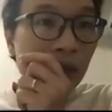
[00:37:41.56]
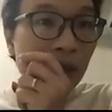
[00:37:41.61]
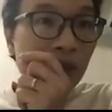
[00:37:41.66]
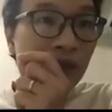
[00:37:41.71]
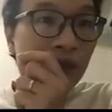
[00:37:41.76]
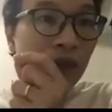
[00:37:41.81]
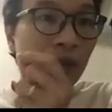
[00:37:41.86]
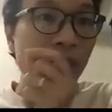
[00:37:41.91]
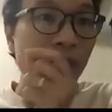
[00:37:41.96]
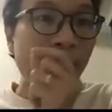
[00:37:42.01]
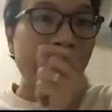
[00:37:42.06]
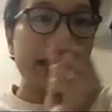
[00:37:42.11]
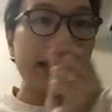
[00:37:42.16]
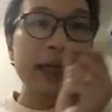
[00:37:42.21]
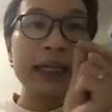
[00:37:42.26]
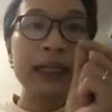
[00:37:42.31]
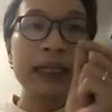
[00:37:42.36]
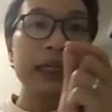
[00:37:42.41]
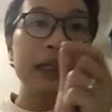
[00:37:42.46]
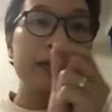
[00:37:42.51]
from
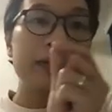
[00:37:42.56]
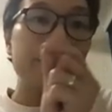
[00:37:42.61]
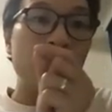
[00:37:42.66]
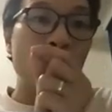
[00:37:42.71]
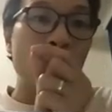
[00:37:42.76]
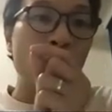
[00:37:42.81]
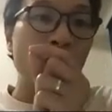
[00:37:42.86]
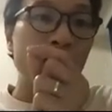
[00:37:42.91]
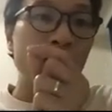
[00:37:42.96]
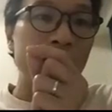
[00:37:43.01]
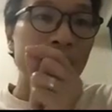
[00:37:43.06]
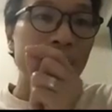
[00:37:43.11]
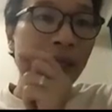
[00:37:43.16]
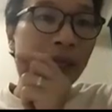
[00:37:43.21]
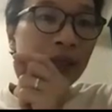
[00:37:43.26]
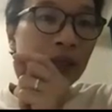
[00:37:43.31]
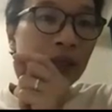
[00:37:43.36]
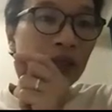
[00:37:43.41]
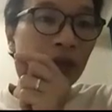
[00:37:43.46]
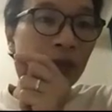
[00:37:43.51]
any points
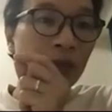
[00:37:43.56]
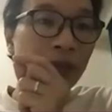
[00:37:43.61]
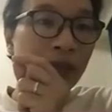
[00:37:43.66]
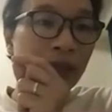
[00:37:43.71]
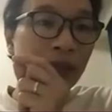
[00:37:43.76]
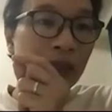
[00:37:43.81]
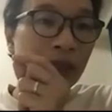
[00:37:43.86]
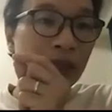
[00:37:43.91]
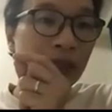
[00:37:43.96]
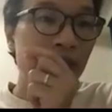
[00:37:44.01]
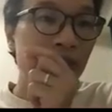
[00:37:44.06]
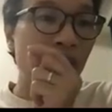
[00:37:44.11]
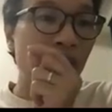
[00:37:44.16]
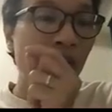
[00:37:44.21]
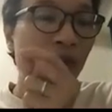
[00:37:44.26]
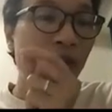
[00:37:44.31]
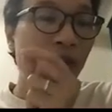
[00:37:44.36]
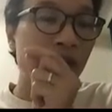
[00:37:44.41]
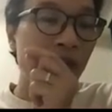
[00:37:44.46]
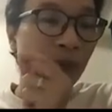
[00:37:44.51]
A to B, it
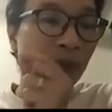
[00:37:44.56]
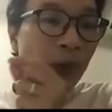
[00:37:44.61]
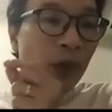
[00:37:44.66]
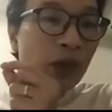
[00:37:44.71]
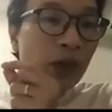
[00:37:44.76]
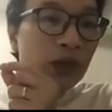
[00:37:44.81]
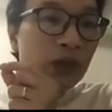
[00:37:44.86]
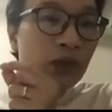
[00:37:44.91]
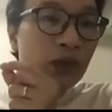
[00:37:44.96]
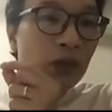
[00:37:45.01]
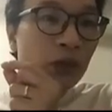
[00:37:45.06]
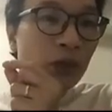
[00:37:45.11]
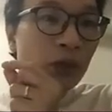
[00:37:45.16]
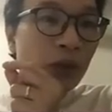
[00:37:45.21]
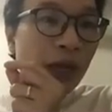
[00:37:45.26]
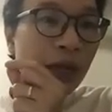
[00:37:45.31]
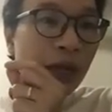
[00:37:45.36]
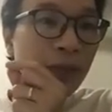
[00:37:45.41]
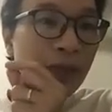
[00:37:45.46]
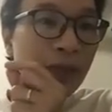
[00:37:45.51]
corresponds
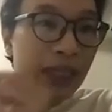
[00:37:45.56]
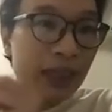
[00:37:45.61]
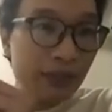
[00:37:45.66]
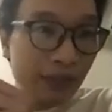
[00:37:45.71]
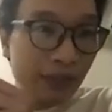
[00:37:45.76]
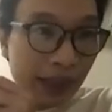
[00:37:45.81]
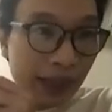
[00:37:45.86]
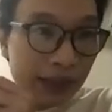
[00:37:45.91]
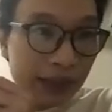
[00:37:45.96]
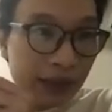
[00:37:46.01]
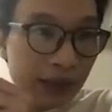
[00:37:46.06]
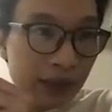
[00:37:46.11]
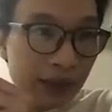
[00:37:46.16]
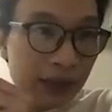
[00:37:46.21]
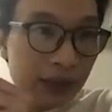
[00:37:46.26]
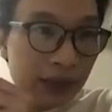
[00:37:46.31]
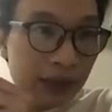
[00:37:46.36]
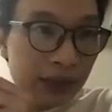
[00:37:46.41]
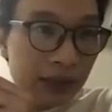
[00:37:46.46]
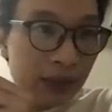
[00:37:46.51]
to a minimizer.
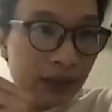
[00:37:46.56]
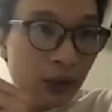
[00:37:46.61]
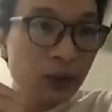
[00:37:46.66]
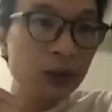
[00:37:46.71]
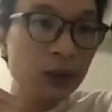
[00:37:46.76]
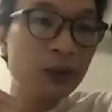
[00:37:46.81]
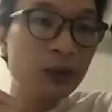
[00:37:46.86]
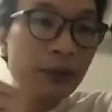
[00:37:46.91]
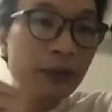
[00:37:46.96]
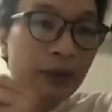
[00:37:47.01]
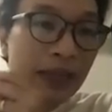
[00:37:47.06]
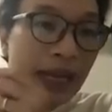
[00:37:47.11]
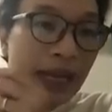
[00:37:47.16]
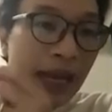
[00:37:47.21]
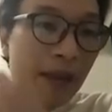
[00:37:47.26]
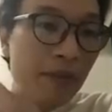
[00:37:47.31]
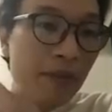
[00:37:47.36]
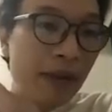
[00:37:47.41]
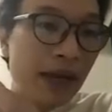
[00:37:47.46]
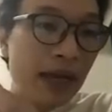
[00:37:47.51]
So you have
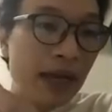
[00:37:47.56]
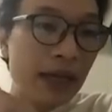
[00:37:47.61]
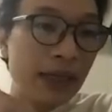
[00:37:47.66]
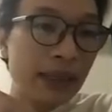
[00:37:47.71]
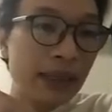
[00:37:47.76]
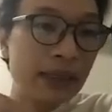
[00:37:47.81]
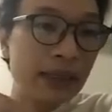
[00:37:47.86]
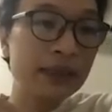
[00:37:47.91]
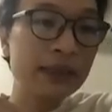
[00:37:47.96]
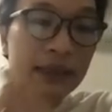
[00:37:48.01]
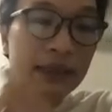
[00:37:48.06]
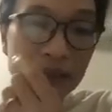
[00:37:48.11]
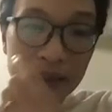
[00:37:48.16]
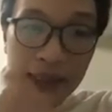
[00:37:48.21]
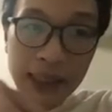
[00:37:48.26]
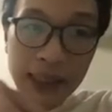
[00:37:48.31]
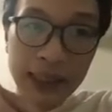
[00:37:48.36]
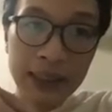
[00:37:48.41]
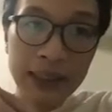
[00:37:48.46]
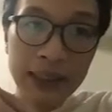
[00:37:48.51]
gamma is
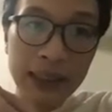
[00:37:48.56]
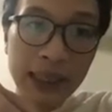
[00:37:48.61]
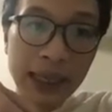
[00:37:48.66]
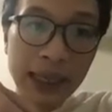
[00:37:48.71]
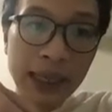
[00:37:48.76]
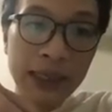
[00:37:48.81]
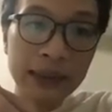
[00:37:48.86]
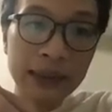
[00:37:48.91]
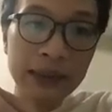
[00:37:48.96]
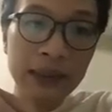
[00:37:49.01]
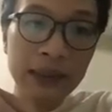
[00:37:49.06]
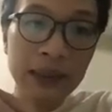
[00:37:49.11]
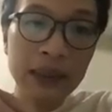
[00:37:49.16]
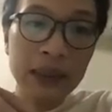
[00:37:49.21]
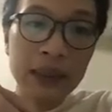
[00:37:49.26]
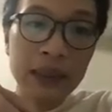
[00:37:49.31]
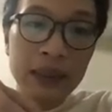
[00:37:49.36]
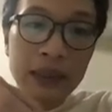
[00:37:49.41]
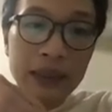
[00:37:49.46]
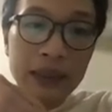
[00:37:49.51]
ck, and
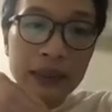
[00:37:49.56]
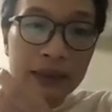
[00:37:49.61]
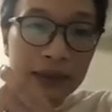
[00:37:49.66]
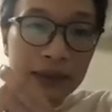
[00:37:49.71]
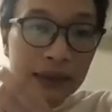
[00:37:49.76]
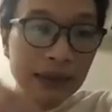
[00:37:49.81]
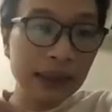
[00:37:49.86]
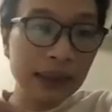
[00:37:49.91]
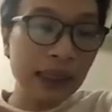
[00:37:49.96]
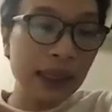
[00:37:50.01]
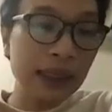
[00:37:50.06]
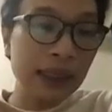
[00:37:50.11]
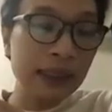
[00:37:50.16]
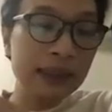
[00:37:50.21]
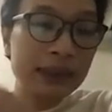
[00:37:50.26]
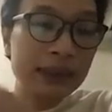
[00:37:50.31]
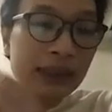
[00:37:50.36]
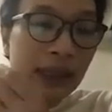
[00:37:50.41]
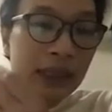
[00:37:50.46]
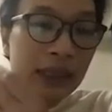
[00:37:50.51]
ck
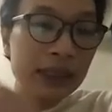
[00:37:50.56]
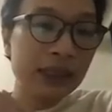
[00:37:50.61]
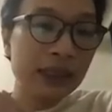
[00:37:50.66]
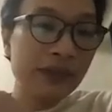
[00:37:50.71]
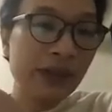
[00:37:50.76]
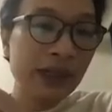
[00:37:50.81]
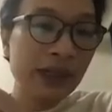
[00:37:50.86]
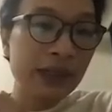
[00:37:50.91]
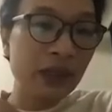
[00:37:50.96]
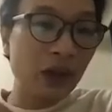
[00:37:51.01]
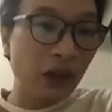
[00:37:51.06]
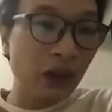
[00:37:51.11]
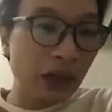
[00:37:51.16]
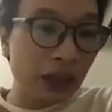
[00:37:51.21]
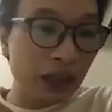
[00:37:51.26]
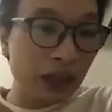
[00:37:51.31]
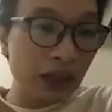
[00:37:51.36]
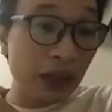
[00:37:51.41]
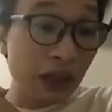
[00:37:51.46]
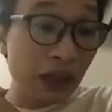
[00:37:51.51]
is satisfied the
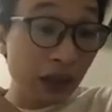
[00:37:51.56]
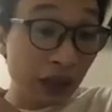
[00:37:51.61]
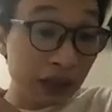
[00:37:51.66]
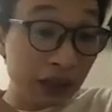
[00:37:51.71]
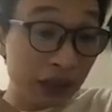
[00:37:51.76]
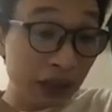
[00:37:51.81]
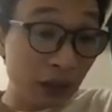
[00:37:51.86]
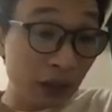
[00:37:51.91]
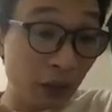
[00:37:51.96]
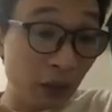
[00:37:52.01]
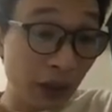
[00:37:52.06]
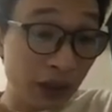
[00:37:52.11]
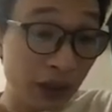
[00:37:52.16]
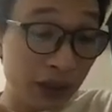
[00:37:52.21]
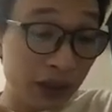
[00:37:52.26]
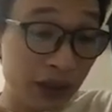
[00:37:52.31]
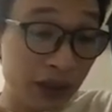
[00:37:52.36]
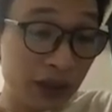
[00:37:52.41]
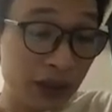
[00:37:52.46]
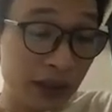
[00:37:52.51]
Euler-Lagrange
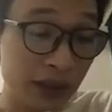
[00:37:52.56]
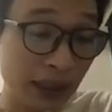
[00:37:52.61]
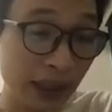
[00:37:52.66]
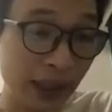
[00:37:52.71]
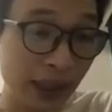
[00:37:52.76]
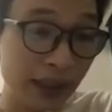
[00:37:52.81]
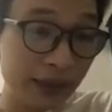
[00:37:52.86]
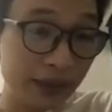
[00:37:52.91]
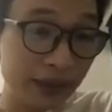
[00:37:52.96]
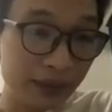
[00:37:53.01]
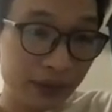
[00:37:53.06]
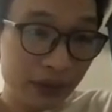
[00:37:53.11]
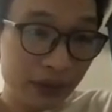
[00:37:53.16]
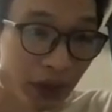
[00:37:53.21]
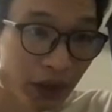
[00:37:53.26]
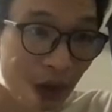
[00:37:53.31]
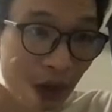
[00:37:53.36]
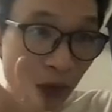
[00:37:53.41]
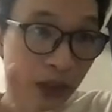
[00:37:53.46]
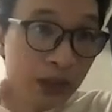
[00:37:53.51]
equations, and
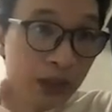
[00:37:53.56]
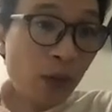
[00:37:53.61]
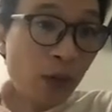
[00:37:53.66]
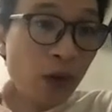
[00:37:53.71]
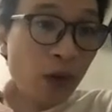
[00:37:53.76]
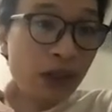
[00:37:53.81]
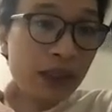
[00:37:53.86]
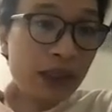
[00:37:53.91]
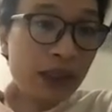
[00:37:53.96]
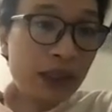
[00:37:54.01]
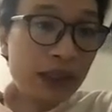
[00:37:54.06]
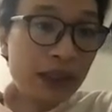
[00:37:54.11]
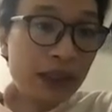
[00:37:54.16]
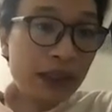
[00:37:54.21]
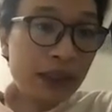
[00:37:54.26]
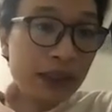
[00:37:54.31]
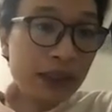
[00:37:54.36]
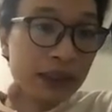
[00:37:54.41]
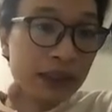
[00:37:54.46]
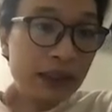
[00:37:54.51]

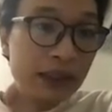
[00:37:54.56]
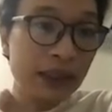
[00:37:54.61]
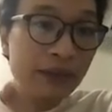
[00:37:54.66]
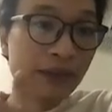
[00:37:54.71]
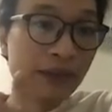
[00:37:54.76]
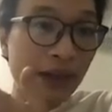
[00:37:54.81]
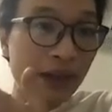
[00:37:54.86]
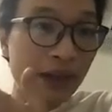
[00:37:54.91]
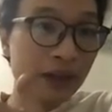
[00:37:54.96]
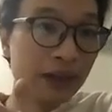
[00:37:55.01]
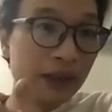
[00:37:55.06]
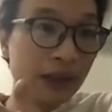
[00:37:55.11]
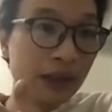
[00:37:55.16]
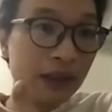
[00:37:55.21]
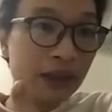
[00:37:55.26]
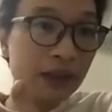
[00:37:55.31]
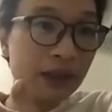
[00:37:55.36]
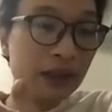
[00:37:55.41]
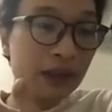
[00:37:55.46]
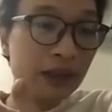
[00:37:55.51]
correspondingly is invariance
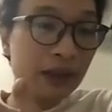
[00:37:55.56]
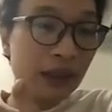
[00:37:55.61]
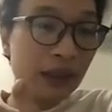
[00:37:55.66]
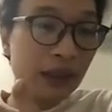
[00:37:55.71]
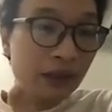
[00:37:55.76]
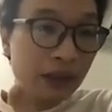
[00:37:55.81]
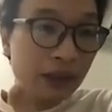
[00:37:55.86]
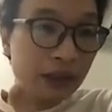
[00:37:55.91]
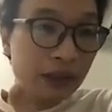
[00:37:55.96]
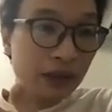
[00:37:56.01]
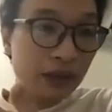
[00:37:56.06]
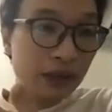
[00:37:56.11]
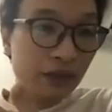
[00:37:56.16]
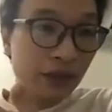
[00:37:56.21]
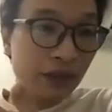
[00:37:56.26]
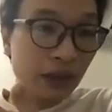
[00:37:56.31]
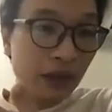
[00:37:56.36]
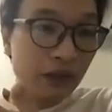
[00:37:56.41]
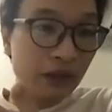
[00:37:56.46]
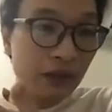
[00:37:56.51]
under the Lagrangian
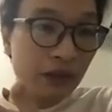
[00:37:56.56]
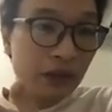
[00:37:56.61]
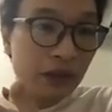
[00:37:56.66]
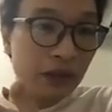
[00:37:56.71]
flow.